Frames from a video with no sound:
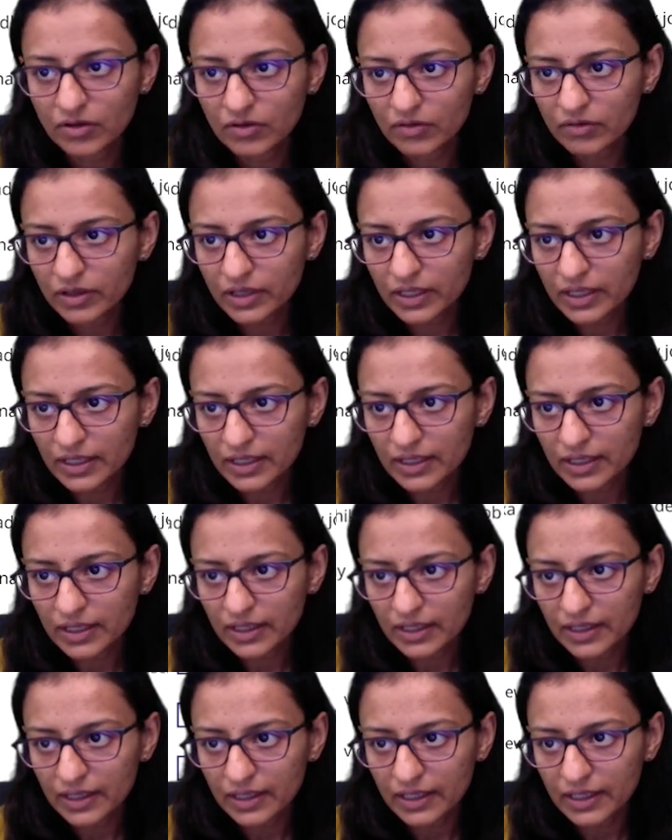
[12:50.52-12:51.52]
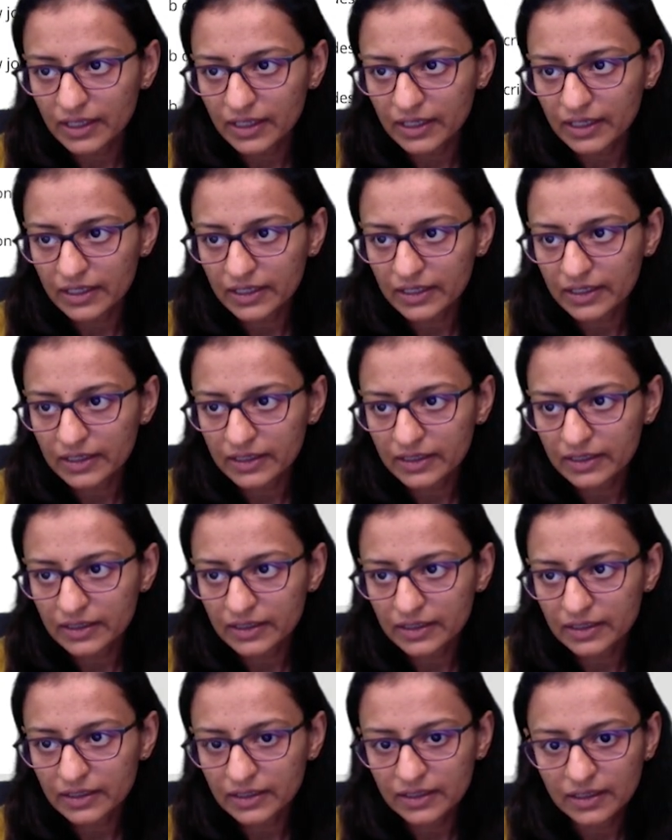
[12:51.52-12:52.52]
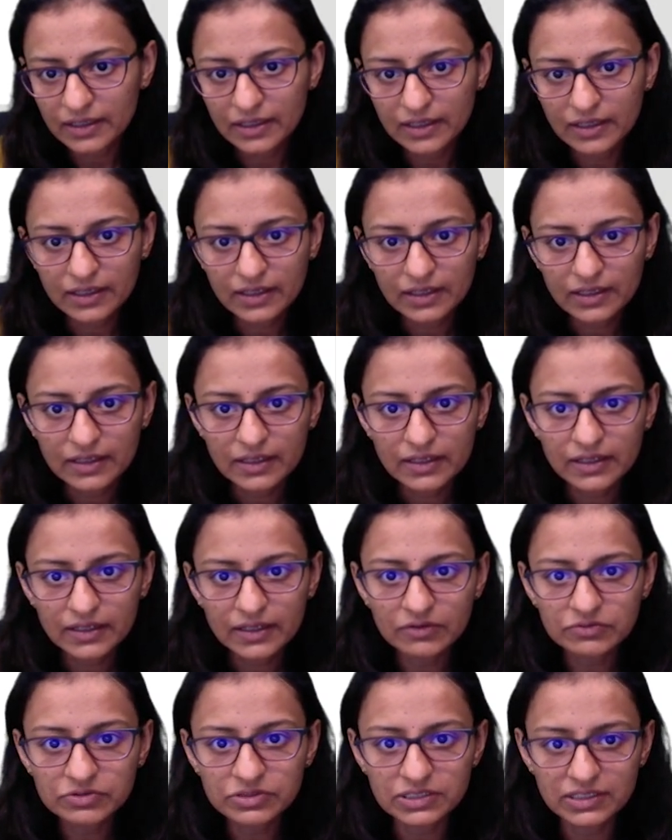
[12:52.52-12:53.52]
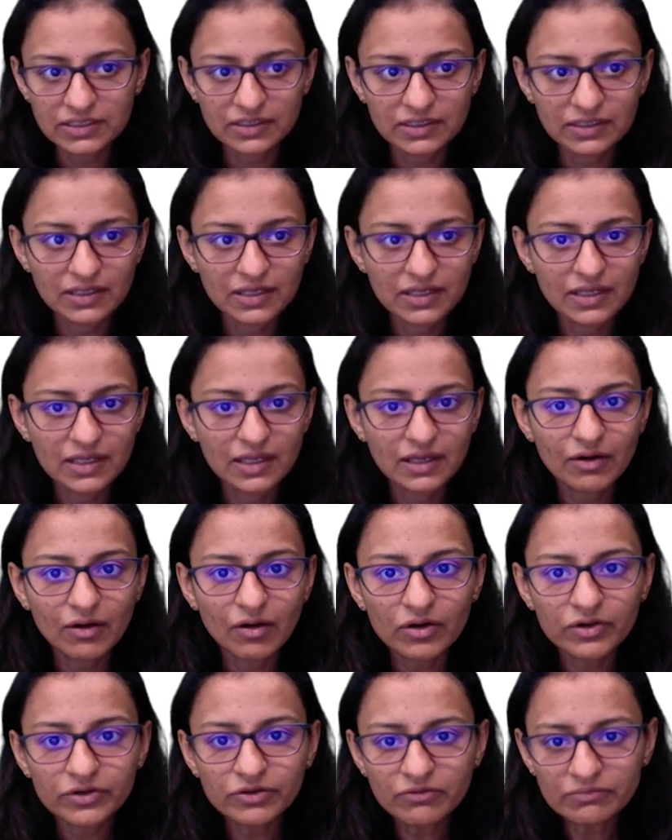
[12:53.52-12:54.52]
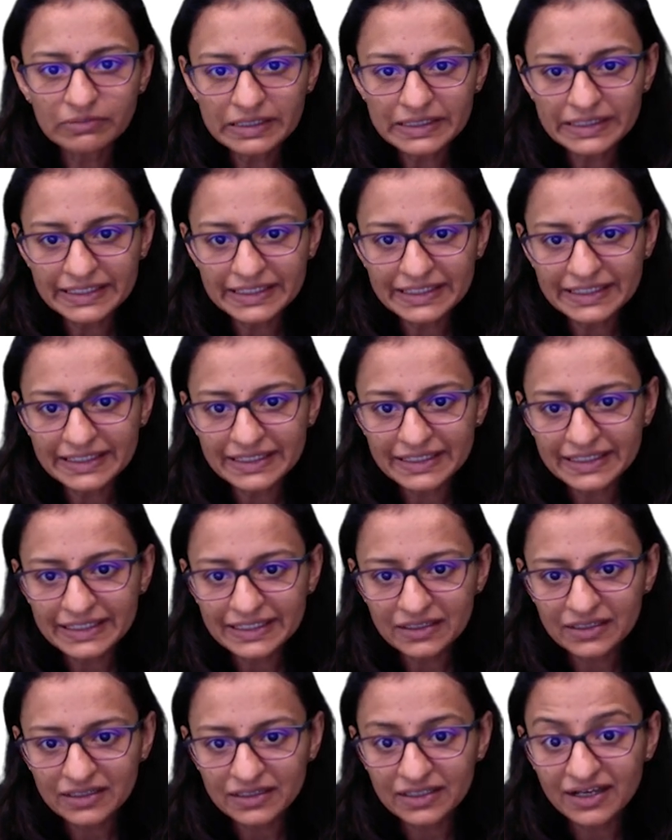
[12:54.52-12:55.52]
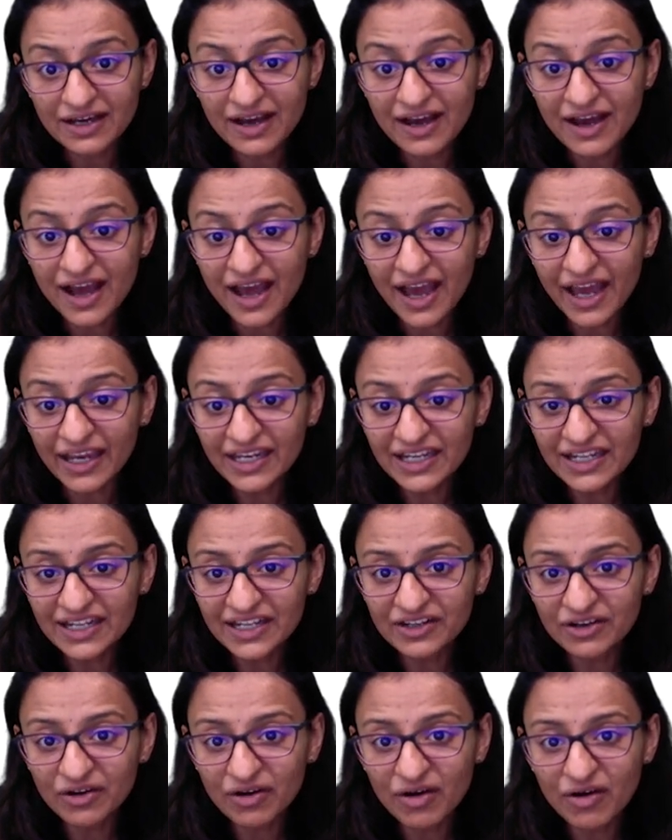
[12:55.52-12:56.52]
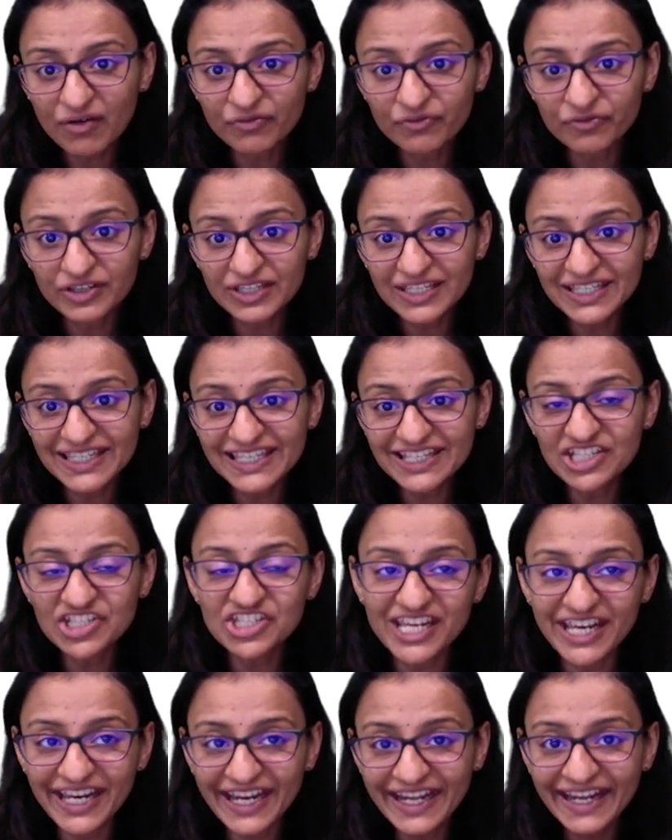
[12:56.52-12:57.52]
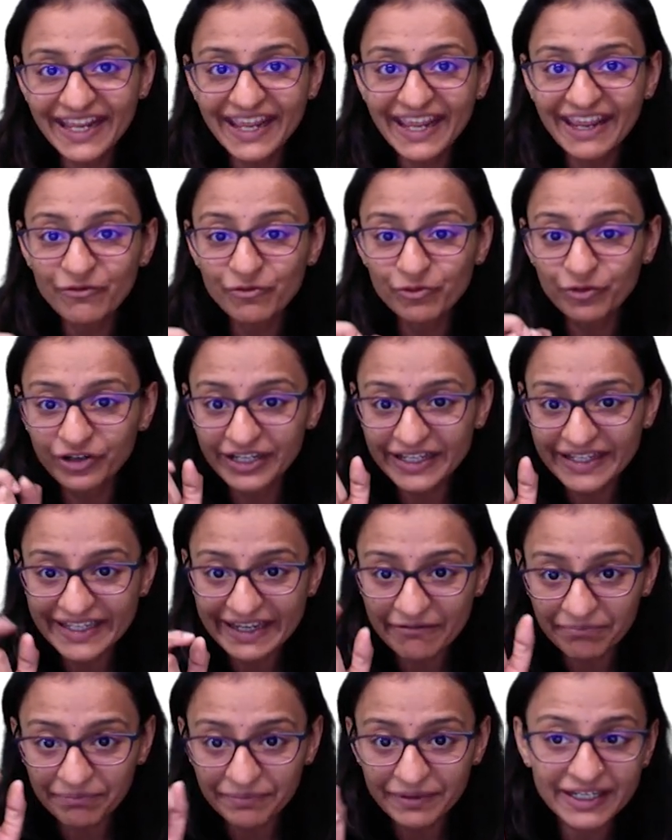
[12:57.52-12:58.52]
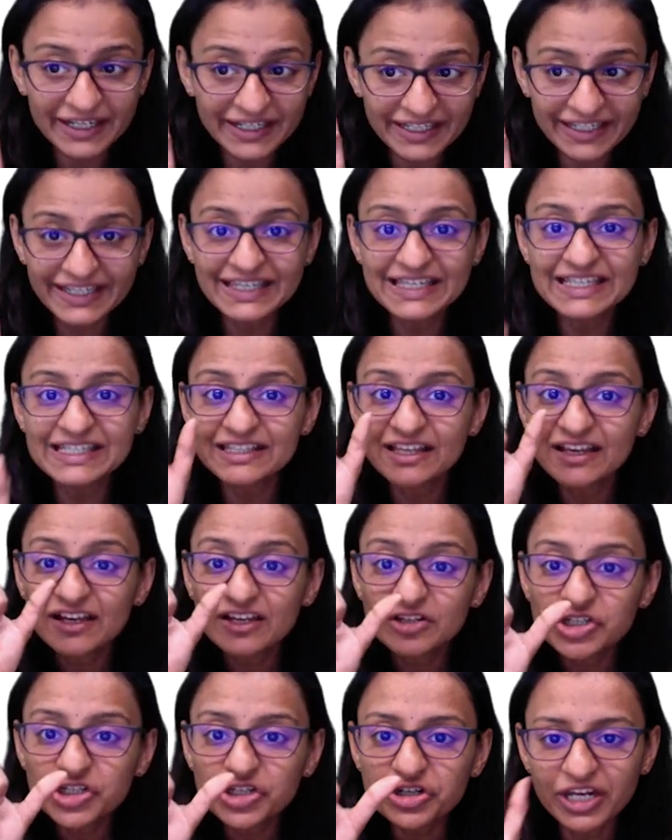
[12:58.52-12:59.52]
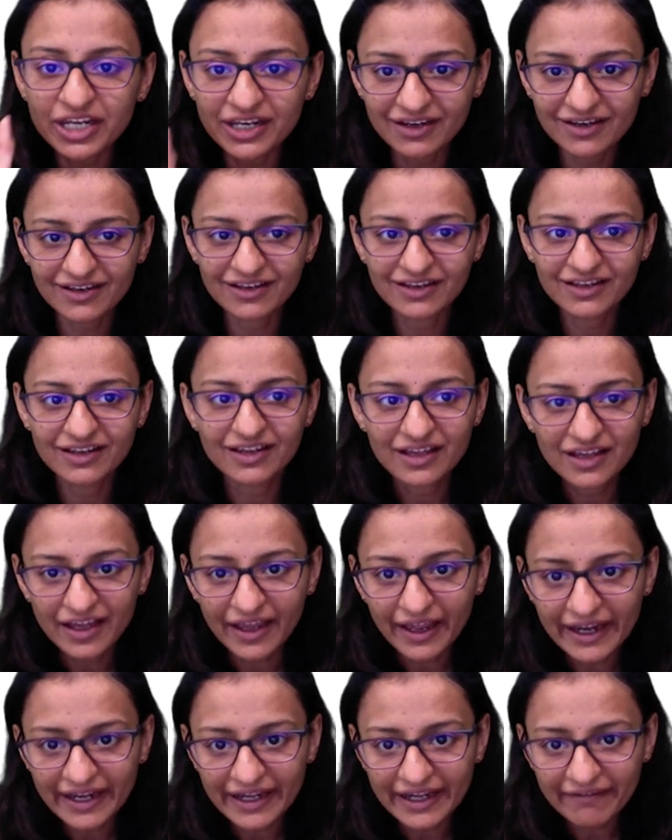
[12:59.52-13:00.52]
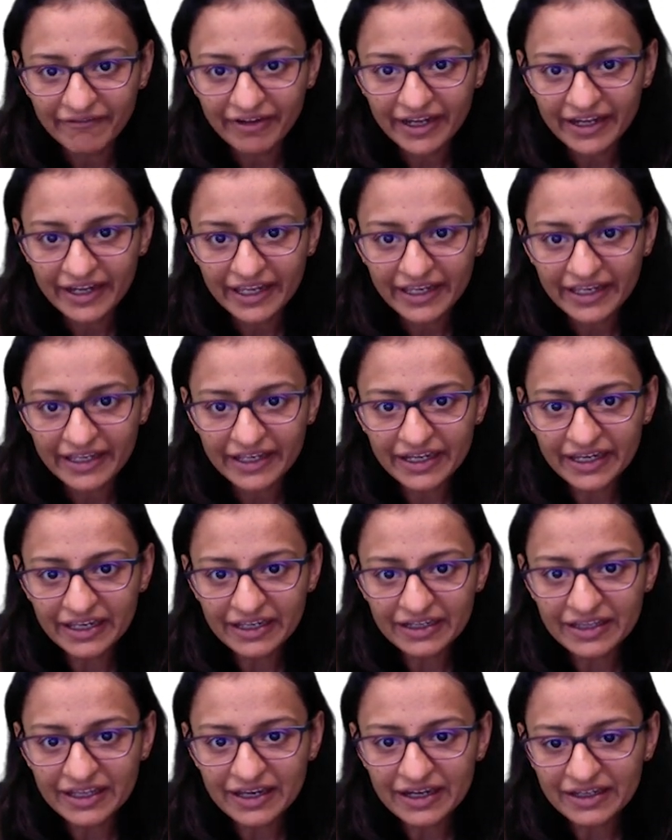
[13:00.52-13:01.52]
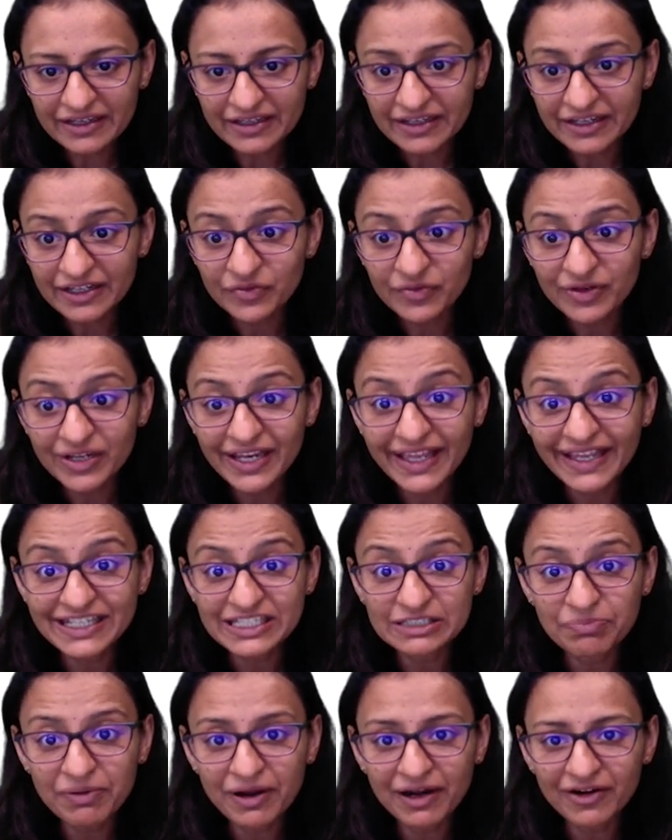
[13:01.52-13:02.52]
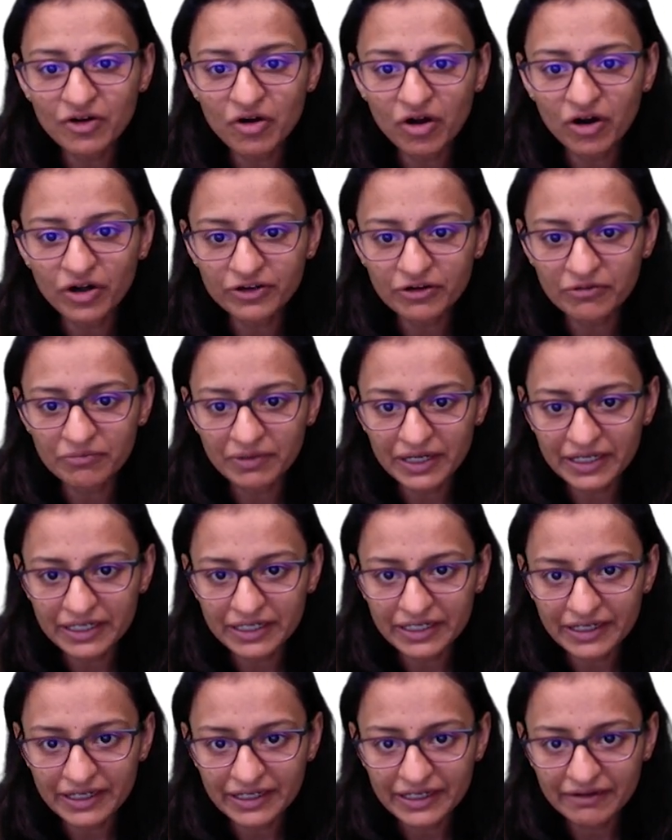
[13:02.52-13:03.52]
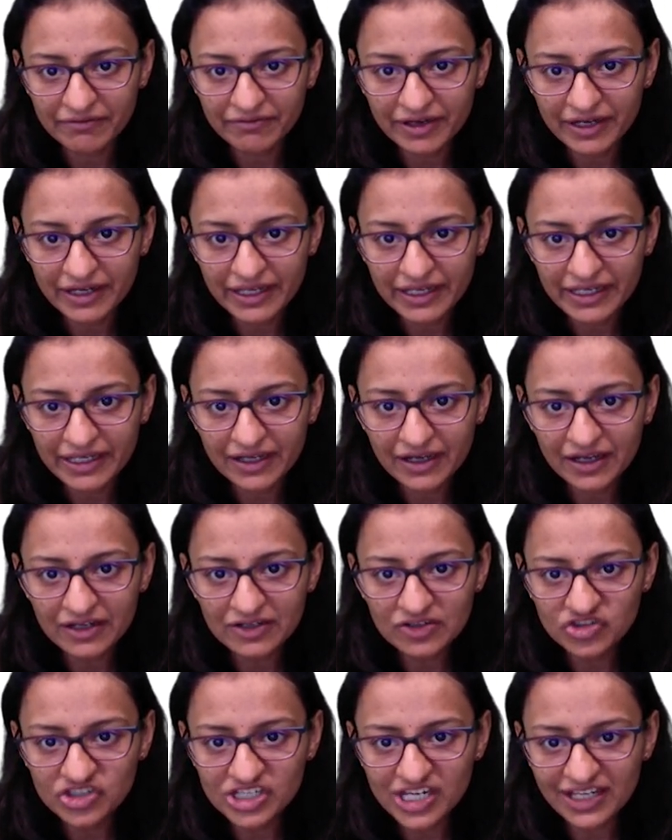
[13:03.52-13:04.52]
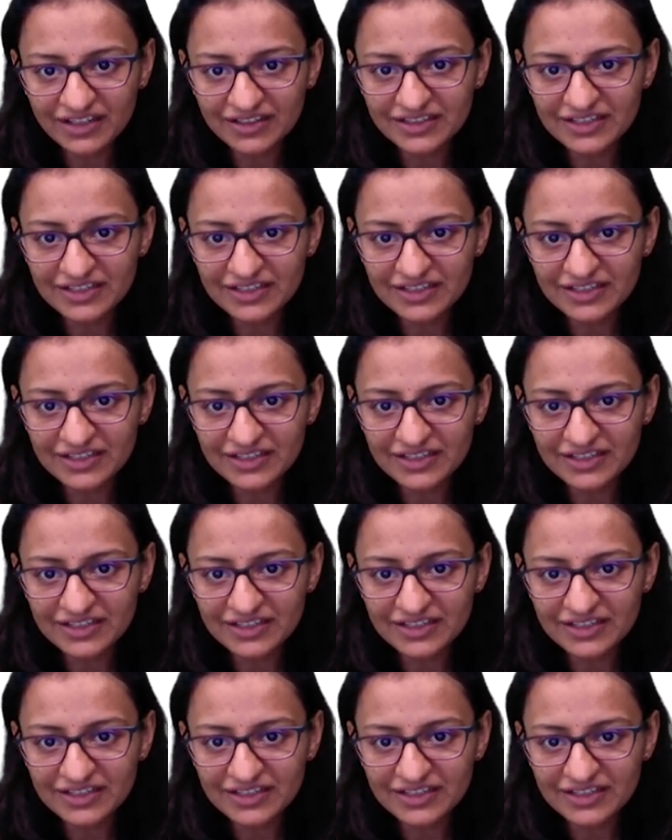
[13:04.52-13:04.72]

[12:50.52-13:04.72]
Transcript: Okay, and now see, automatically the height of each and every template is shrink, and when I click that, it will expand automatically. When I uncheck